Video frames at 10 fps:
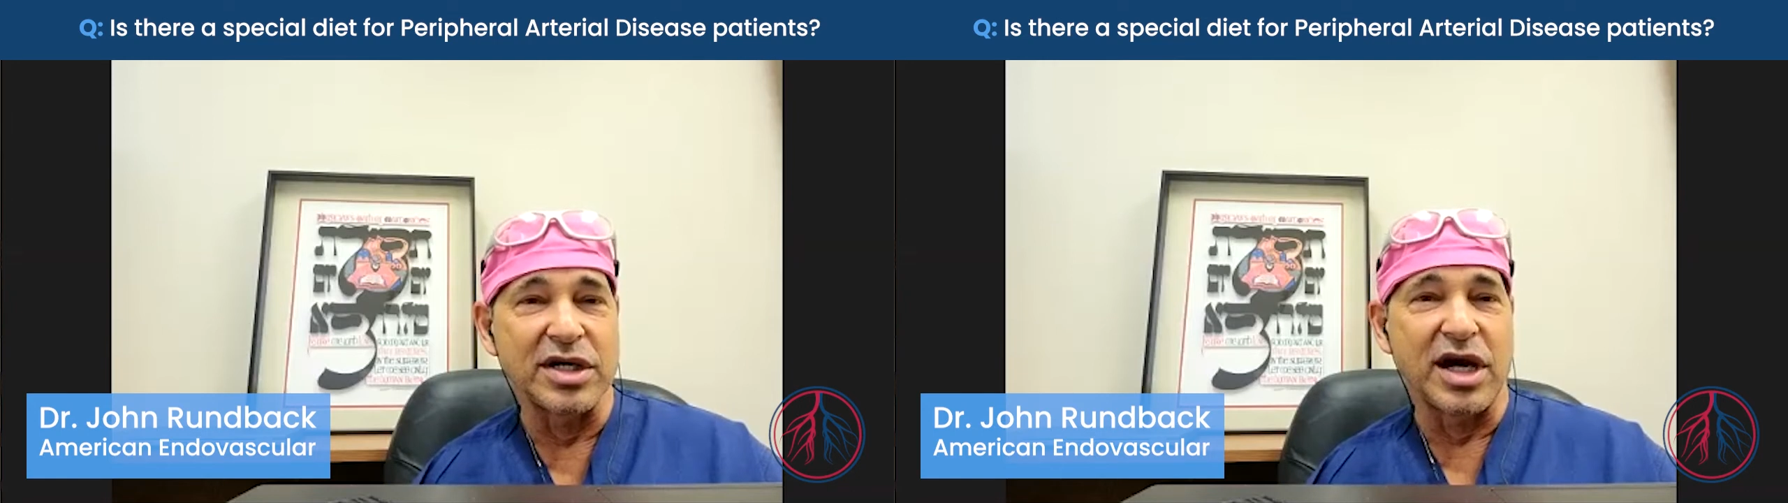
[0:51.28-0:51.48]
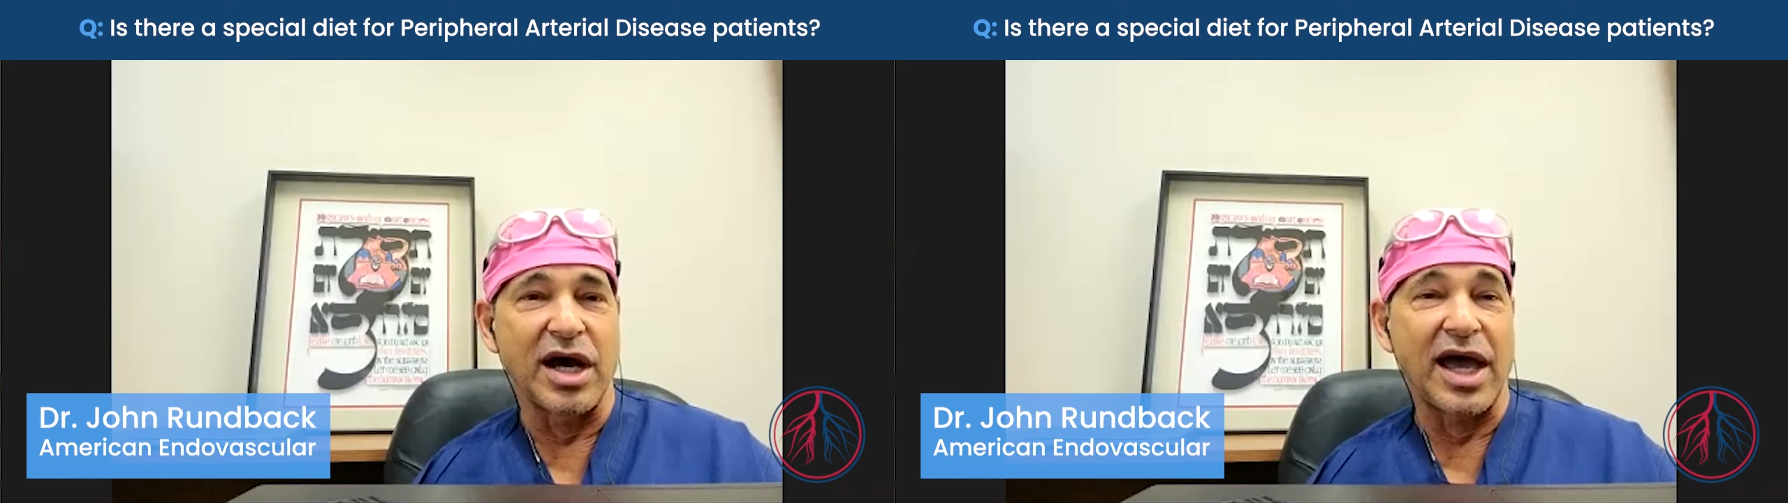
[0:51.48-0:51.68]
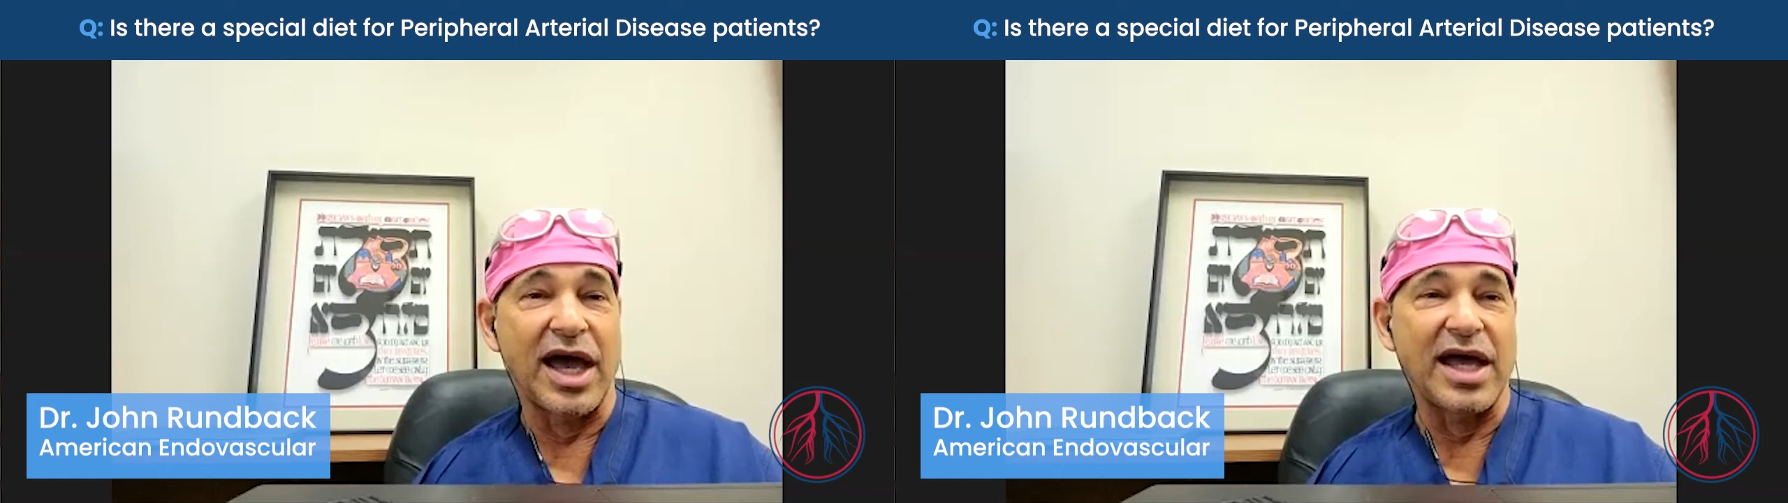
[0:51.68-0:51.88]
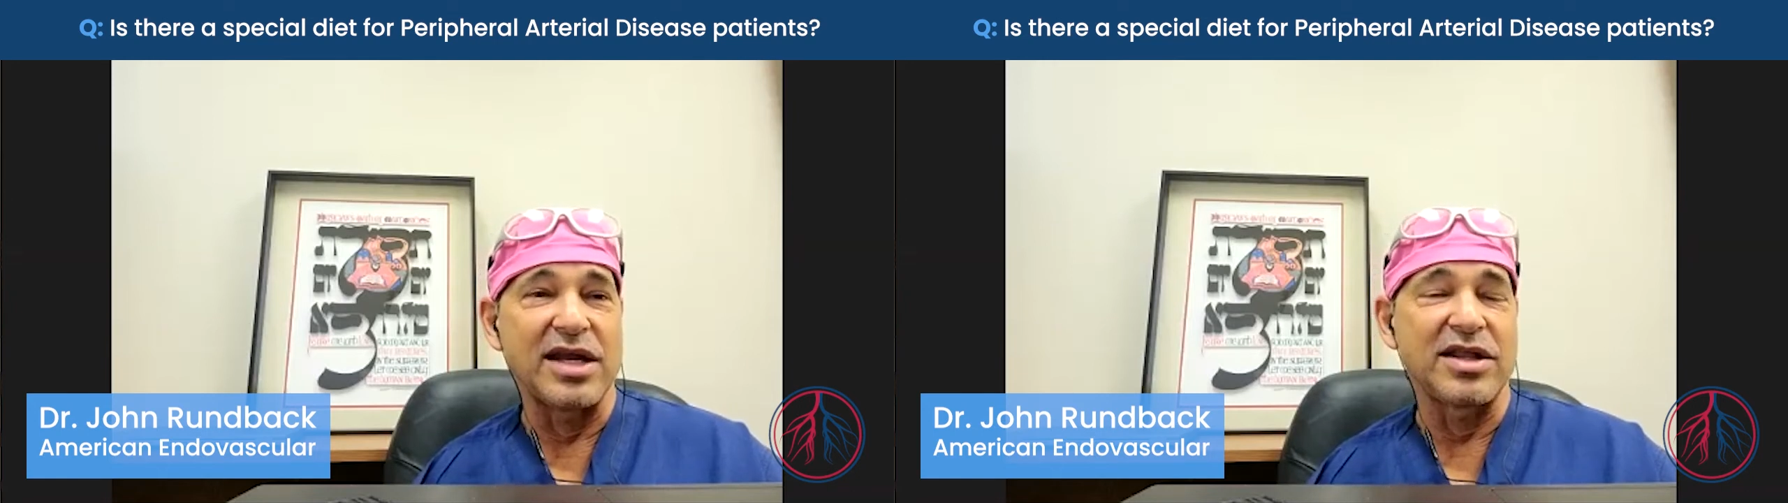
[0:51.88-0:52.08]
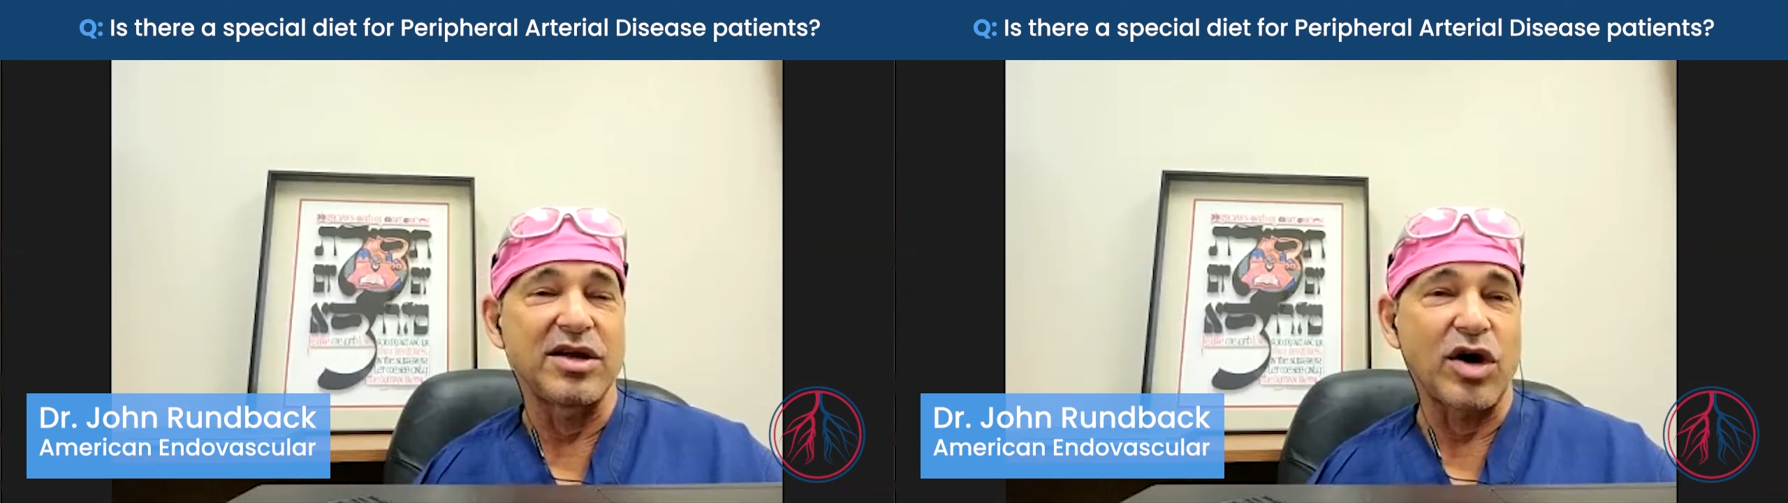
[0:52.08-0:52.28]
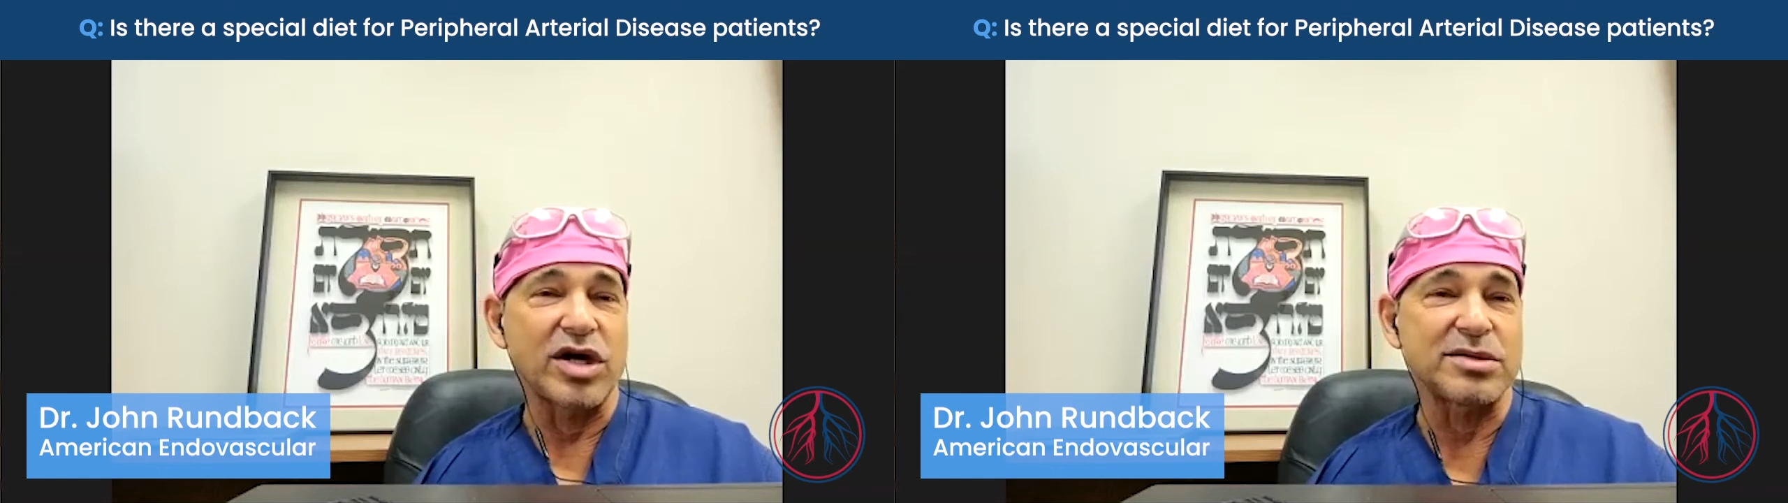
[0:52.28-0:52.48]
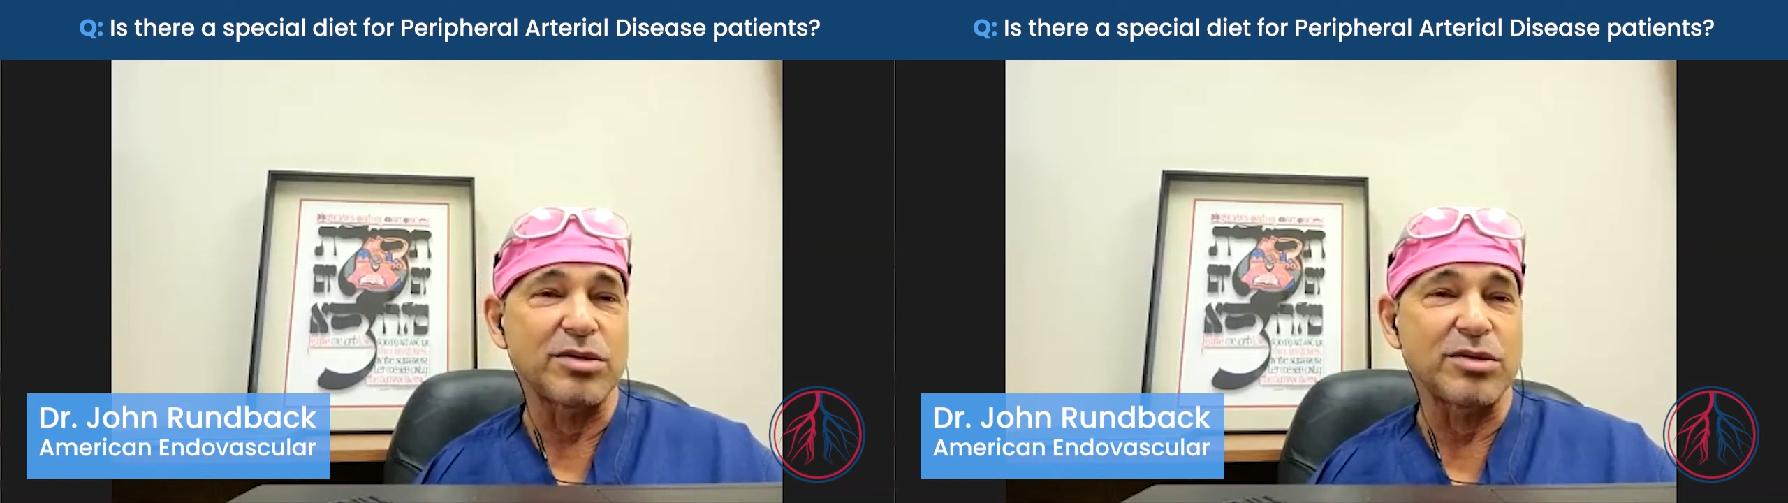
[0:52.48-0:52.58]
Uh, and there are some